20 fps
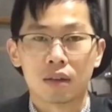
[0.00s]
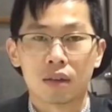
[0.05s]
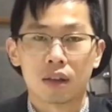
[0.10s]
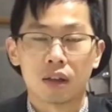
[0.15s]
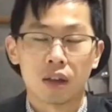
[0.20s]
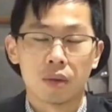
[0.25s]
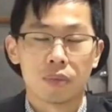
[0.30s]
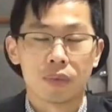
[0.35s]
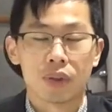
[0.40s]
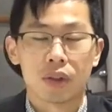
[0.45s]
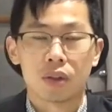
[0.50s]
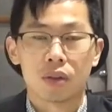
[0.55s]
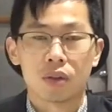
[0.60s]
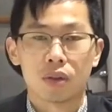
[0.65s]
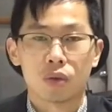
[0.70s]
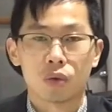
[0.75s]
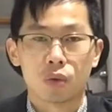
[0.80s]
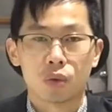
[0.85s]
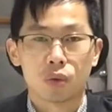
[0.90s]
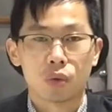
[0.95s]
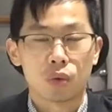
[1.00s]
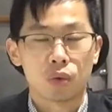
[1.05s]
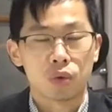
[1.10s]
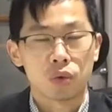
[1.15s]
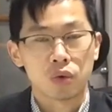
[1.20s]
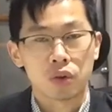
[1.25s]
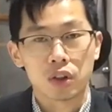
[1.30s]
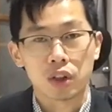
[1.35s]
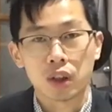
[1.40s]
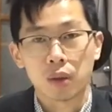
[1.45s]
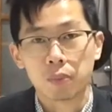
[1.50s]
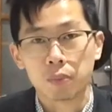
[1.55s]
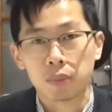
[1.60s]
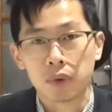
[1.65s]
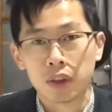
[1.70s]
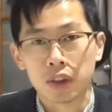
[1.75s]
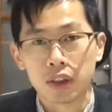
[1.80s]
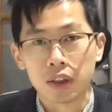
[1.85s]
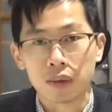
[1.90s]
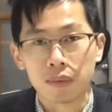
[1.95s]
herbs to stop
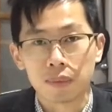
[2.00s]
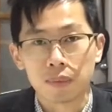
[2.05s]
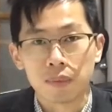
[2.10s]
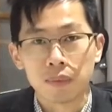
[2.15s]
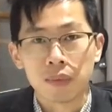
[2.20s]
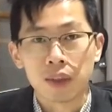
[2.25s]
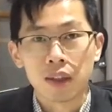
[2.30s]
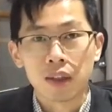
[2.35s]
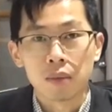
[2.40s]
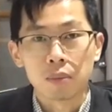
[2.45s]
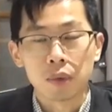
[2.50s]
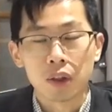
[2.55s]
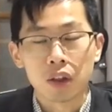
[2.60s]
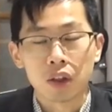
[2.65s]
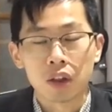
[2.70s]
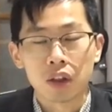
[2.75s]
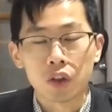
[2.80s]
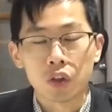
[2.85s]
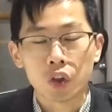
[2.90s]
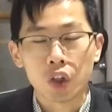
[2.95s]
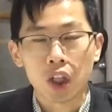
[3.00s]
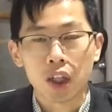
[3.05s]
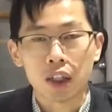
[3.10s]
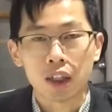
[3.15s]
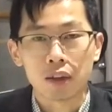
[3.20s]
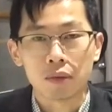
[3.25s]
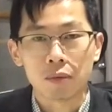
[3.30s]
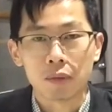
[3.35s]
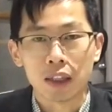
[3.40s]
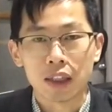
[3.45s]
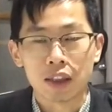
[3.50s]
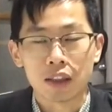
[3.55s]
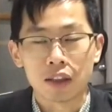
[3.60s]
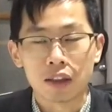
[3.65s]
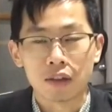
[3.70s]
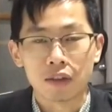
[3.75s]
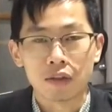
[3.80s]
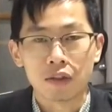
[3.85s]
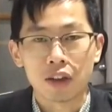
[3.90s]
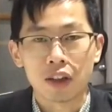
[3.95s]
bleeding, because in Chinese
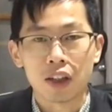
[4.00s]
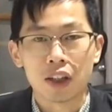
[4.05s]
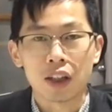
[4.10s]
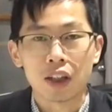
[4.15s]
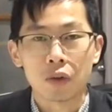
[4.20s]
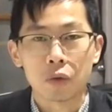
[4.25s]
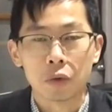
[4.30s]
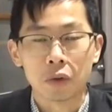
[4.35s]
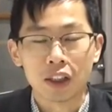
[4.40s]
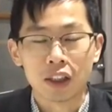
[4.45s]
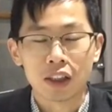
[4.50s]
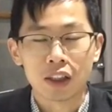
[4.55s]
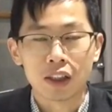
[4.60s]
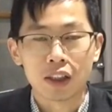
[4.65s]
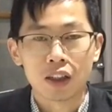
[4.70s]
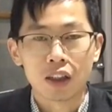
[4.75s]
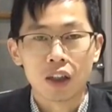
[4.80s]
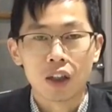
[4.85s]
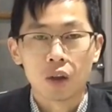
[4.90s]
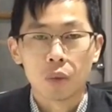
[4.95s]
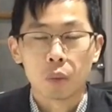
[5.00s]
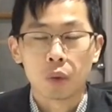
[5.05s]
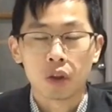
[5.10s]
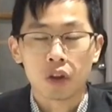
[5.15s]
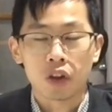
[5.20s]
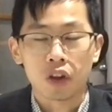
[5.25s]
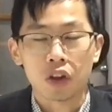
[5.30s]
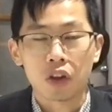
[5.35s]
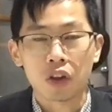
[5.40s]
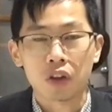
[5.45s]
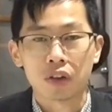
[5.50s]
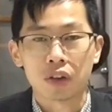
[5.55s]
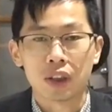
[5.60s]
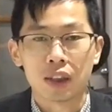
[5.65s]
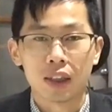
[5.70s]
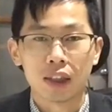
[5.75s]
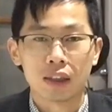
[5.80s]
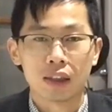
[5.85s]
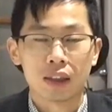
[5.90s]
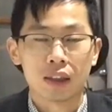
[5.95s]
medicine theories, we thought
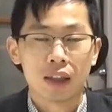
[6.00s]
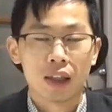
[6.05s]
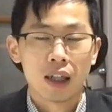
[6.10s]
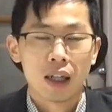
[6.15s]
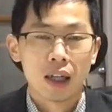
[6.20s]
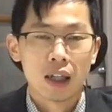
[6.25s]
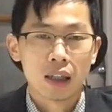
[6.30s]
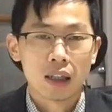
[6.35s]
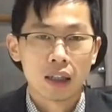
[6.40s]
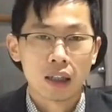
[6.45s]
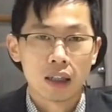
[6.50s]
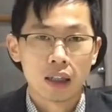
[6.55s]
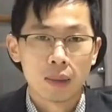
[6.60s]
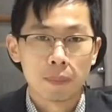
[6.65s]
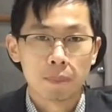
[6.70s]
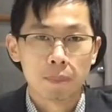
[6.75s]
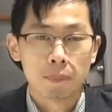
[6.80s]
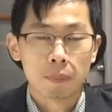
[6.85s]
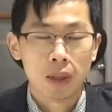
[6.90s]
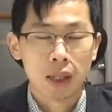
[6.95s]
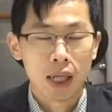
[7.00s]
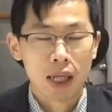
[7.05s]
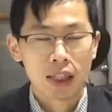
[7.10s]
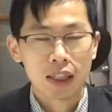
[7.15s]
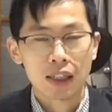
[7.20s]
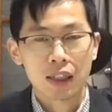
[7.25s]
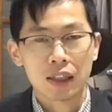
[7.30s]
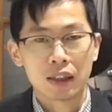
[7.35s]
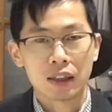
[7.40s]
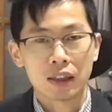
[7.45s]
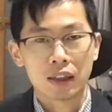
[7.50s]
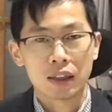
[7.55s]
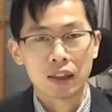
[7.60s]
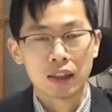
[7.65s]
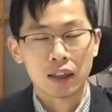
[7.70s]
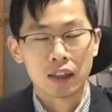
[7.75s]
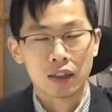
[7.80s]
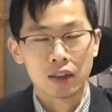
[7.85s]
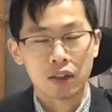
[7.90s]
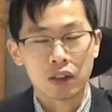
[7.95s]
that the black
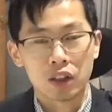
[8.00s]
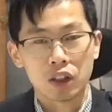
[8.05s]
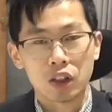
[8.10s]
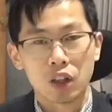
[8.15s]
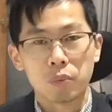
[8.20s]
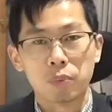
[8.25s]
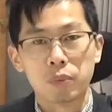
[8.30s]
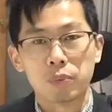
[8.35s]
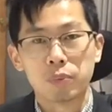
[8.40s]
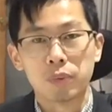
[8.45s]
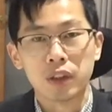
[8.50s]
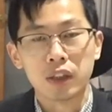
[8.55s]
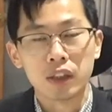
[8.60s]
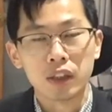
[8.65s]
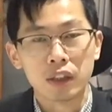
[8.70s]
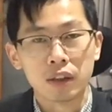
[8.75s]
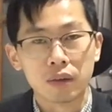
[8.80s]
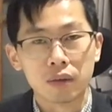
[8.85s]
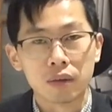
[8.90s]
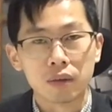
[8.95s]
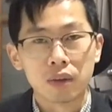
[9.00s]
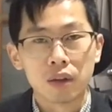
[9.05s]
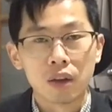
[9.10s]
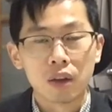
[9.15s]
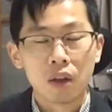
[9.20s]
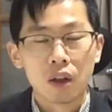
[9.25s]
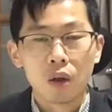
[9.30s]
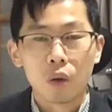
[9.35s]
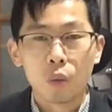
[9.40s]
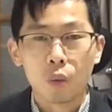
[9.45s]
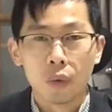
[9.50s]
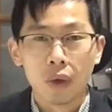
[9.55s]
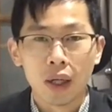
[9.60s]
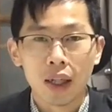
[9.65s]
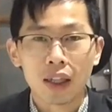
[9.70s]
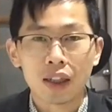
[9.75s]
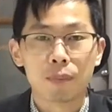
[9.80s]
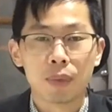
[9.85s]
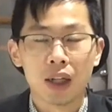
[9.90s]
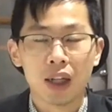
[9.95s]
can stop bleeding.
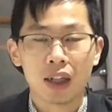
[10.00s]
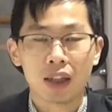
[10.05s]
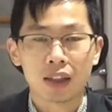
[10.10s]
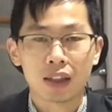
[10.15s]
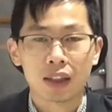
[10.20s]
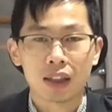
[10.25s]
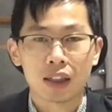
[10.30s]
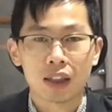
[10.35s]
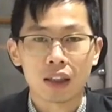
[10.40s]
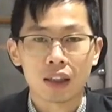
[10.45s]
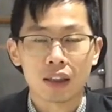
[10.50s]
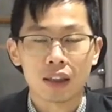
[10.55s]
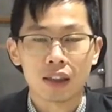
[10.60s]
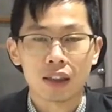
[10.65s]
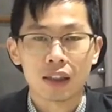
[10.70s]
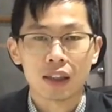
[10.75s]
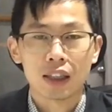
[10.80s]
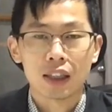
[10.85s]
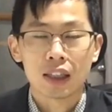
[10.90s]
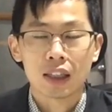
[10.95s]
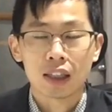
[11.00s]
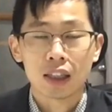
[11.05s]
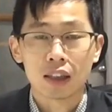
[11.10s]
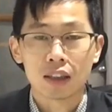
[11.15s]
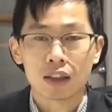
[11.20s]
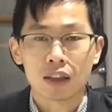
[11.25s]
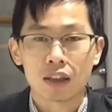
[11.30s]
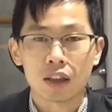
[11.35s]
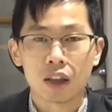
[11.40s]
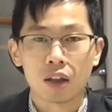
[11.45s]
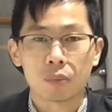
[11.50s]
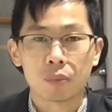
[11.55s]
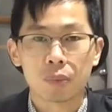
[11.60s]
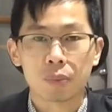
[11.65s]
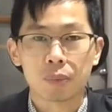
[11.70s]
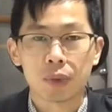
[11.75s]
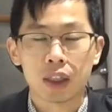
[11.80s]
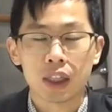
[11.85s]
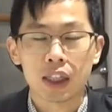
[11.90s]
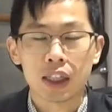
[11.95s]
Why black color can
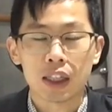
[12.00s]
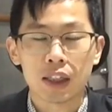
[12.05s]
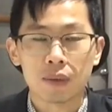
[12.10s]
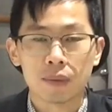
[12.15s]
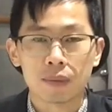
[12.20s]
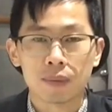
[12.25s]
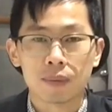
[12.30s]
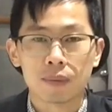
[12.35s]
stop bleeding?